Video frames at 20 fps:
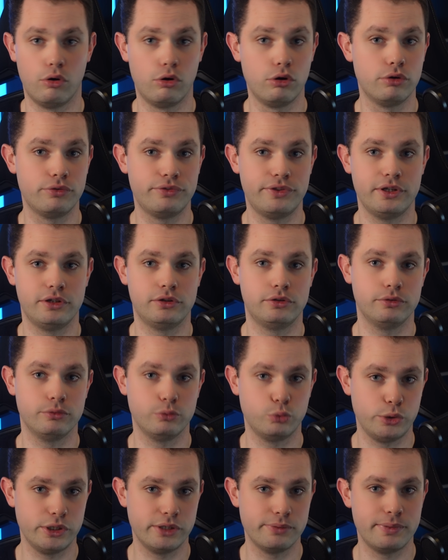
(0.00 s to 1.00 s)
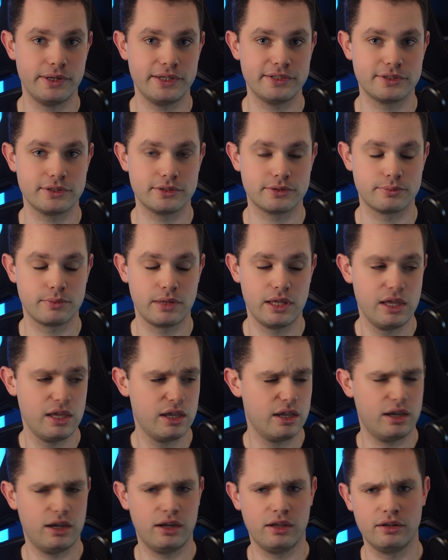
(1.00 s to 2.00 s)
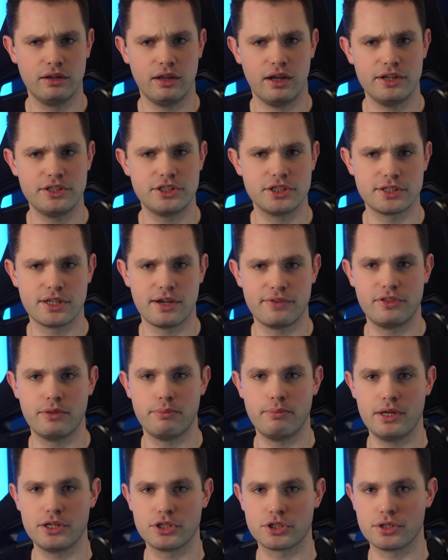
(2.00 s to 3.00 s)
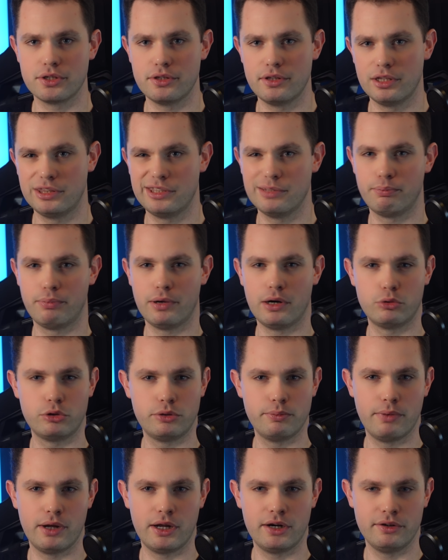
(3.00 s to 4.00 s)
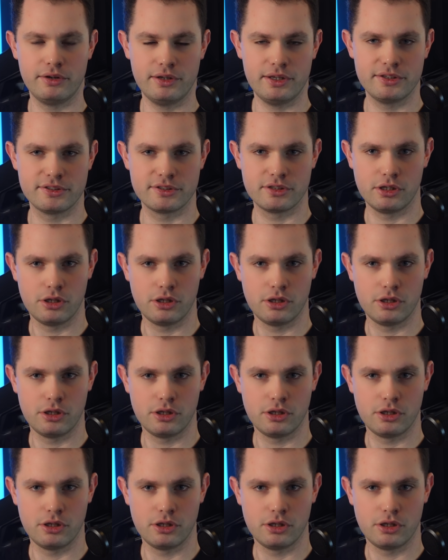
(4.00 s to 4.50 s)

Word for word: all of their wheelbases. And I just have to mention that the power button is